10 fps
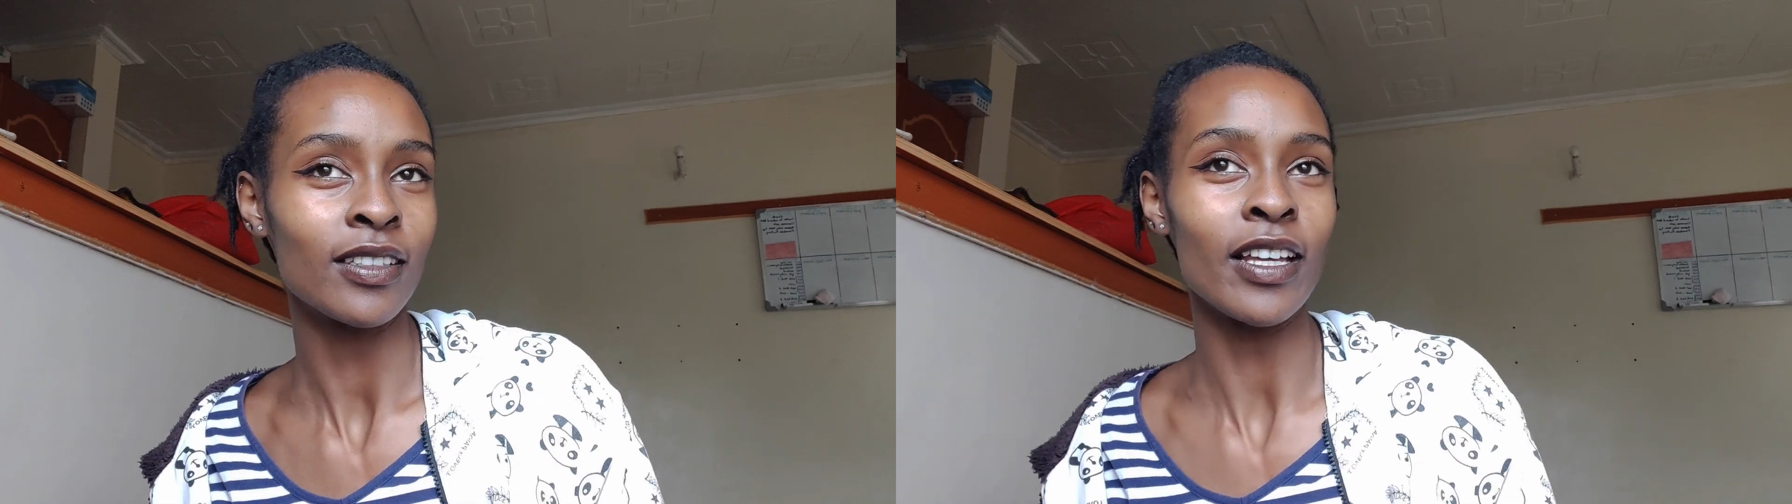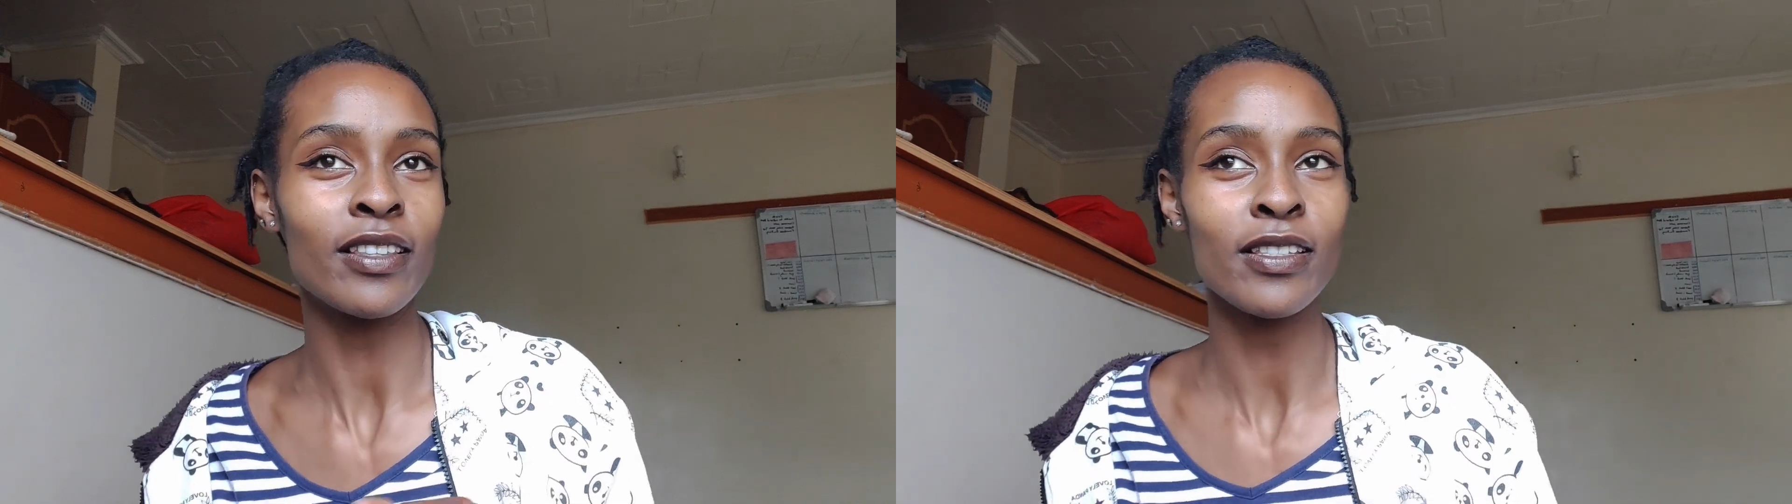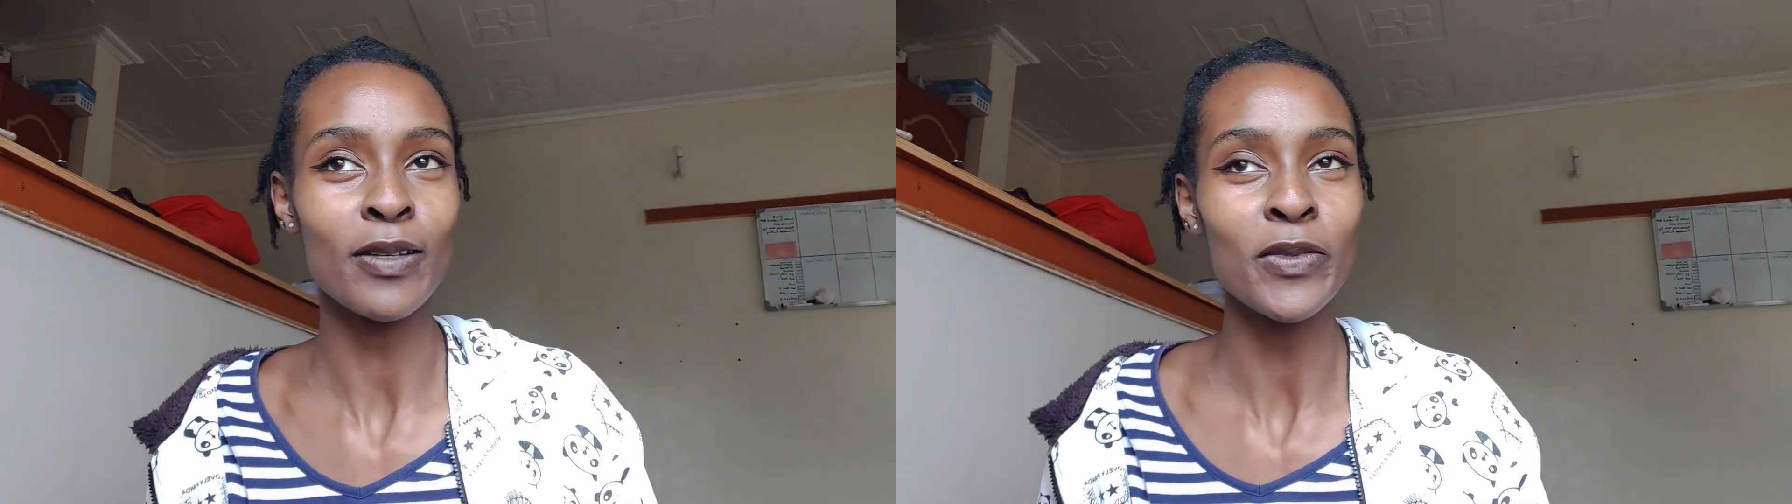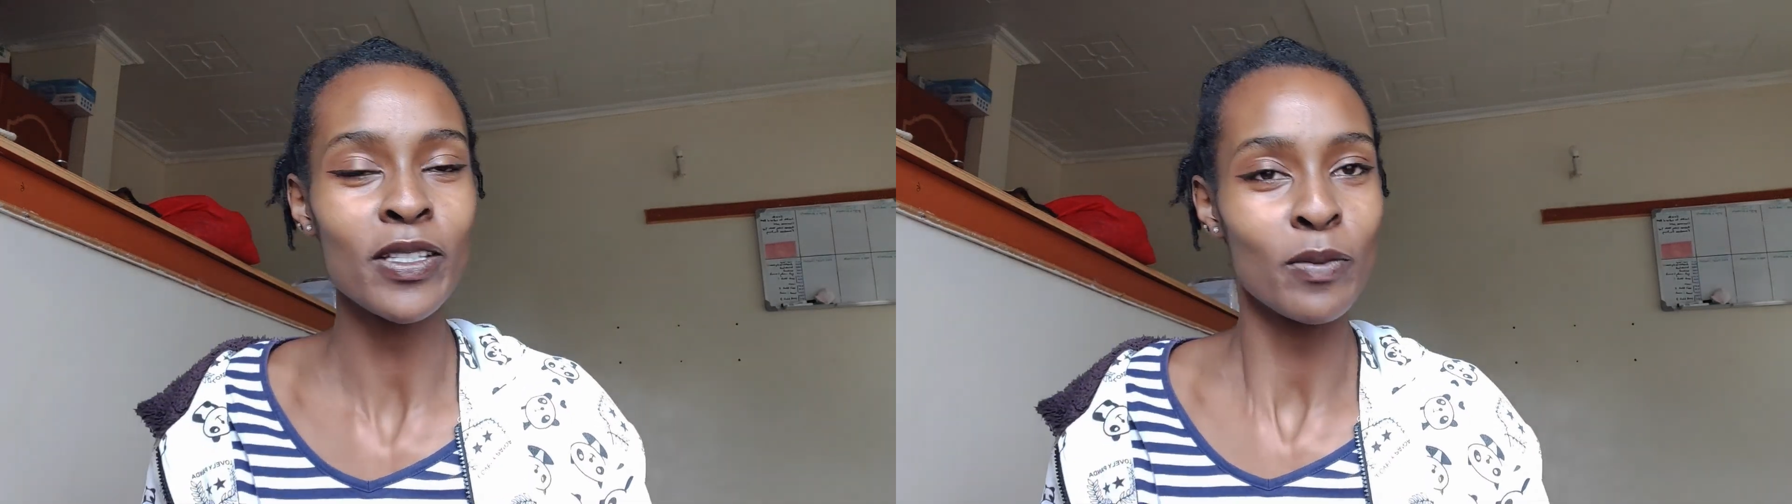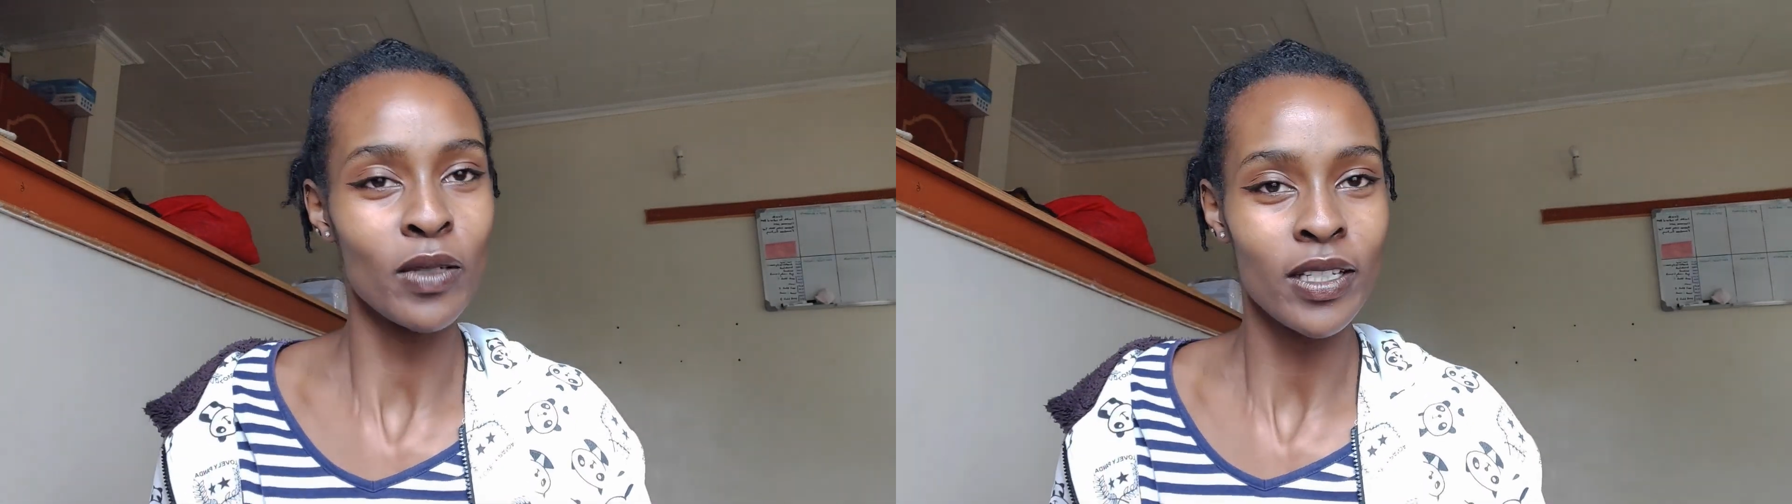like there's some
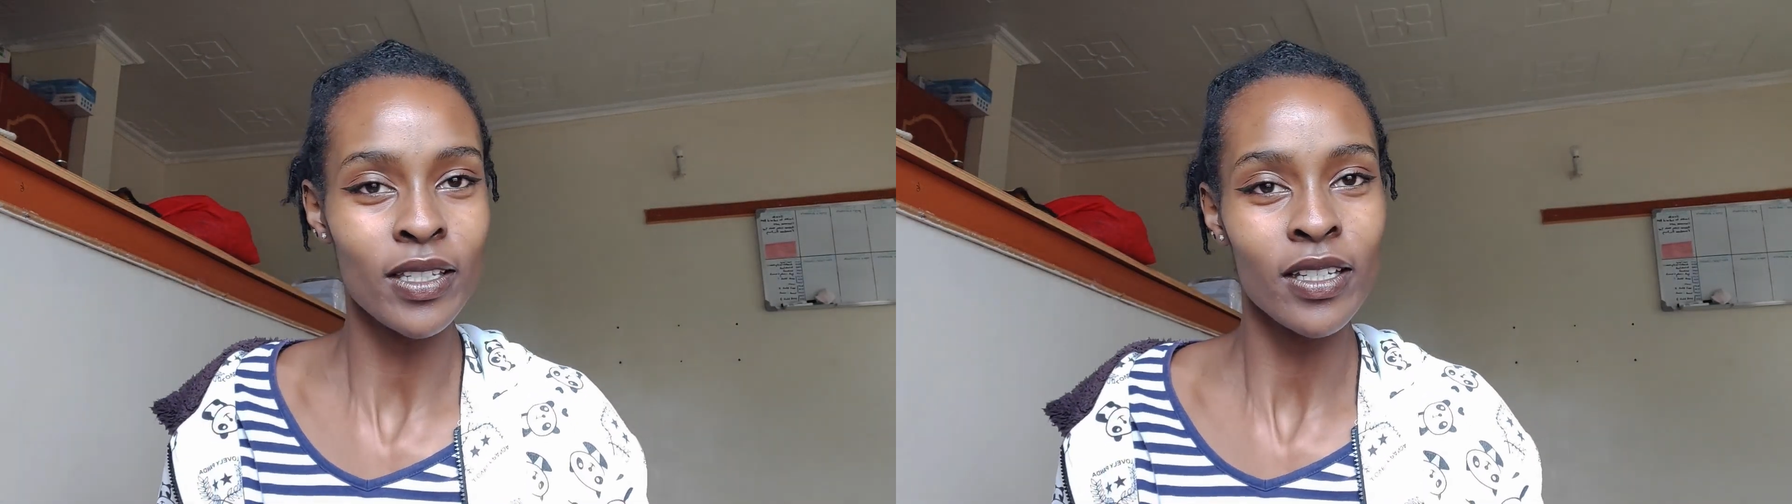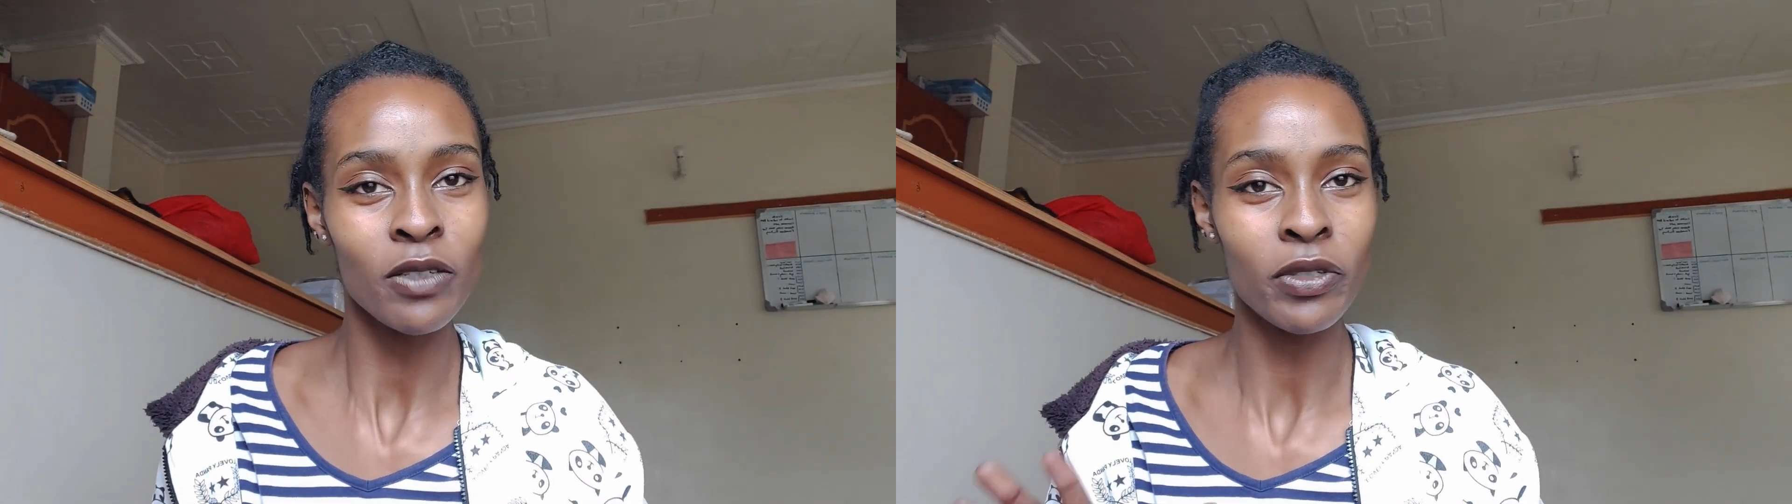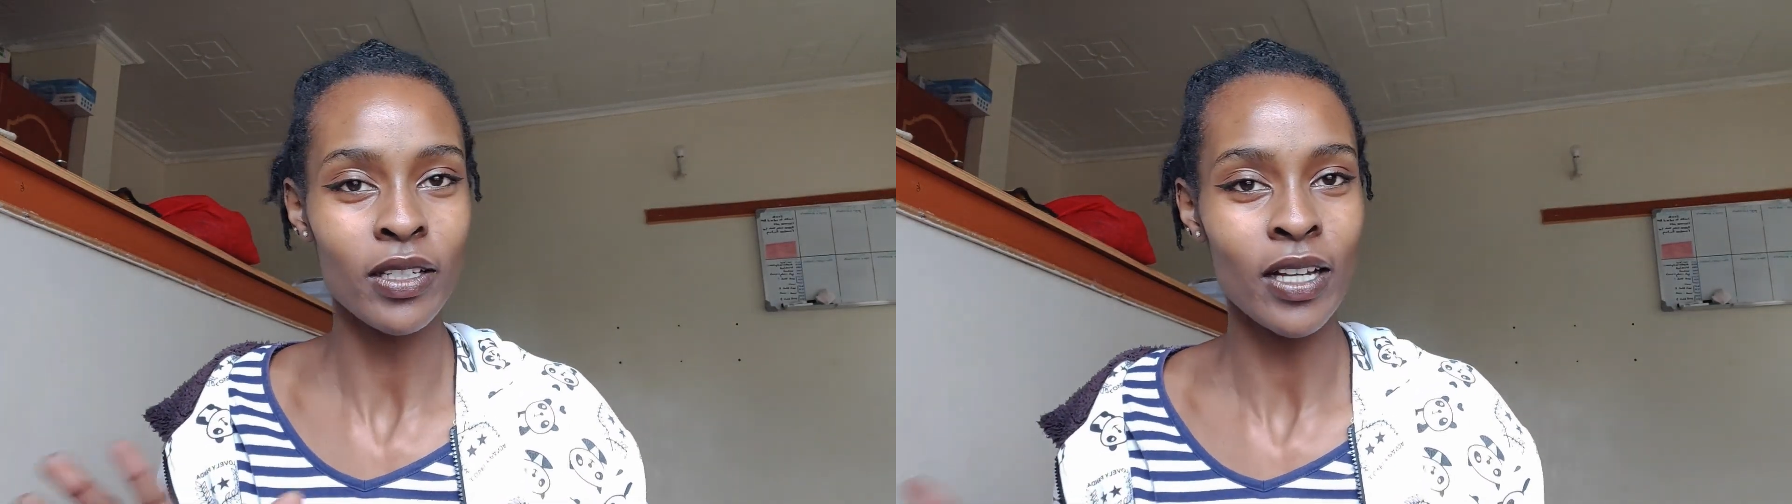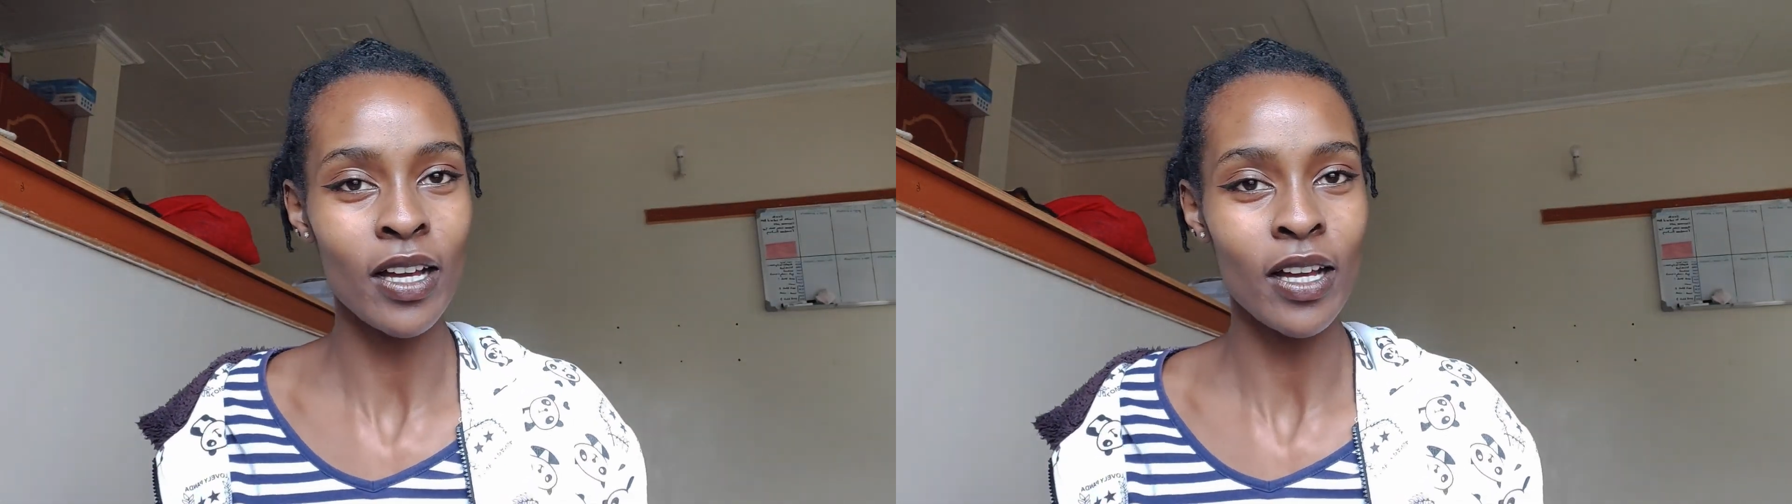stability and we can